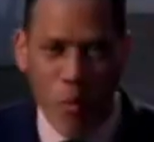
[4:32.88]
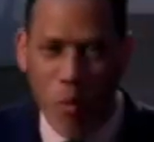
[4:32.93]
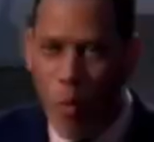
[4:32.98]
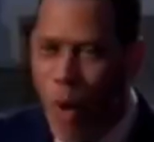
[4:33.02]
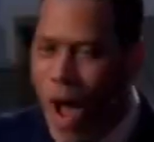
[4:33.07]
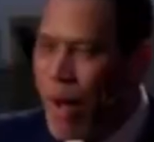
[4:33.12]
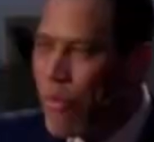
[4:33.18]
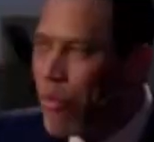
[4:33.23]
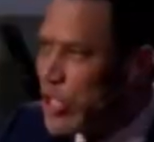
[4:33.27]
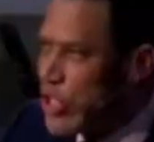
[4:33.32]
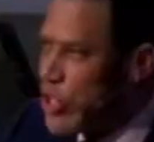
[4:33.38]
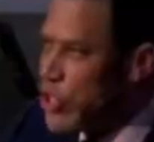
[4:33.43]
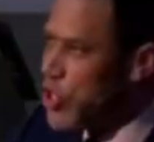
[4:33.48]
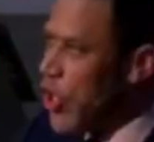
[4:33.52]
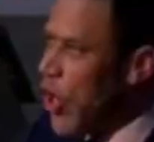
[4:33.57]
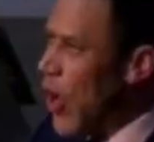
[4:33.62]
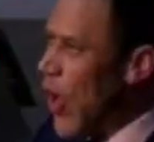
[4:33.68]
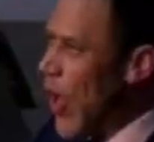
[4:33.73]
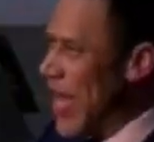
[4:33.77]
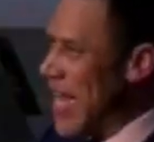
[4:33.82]
Why would
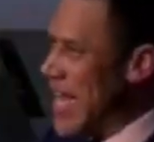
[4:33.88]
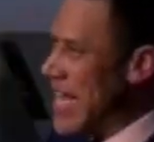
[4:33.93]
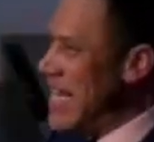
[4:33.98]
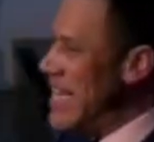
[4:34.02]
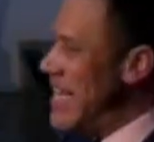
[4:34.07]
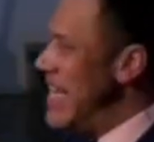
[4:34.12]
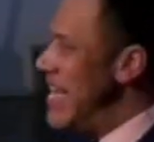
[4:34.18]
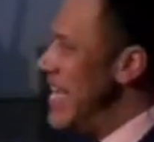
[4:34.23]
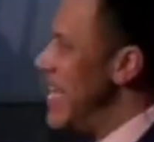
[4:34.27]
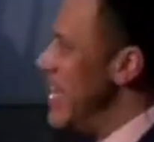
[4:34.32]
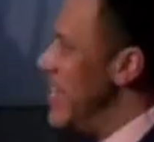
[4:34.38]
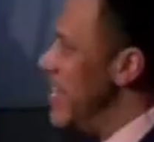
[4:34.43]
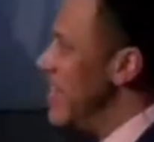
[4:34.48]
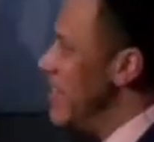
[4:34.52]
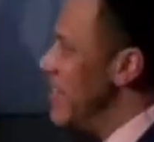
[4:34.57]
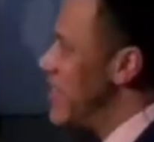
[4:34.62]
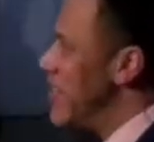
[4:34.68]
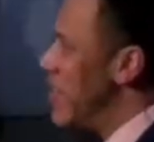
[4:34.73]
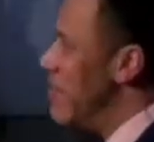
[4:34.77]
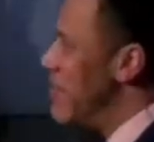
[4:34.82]
John
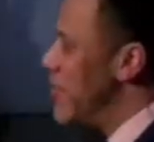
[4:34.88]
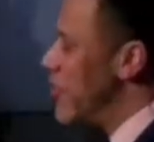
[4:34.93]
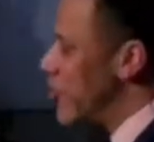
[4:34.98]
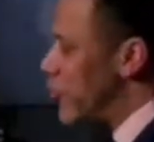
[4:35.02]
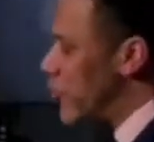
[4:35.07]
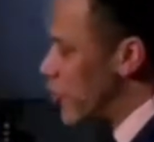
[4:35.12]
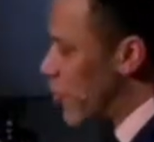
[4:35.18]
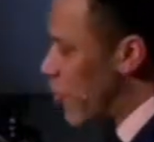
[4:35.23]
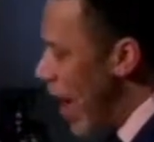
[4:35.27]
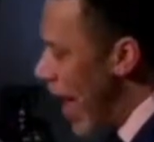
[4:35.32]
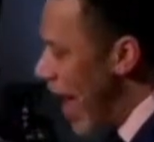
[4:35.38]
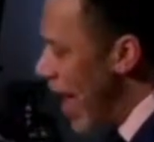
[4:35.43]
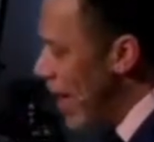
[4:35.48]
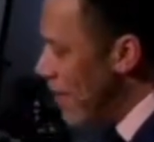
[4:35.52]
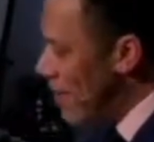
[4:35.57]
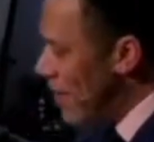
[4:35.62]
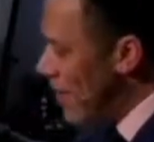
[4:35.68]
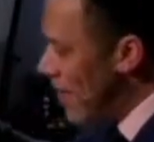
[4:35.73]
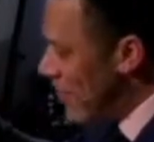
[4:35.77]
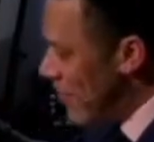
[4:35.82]
need to
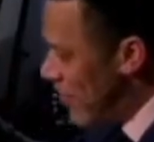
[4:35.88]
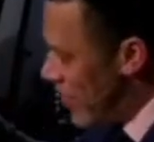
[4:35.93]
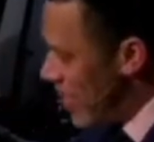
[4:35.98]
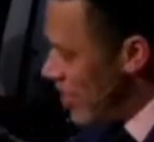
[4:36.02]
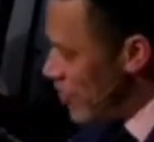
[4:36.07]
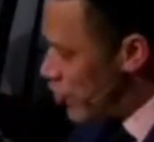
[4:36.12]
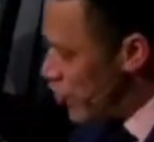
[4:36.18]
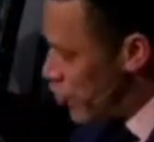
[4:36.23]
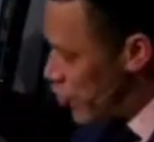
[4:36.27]
describe these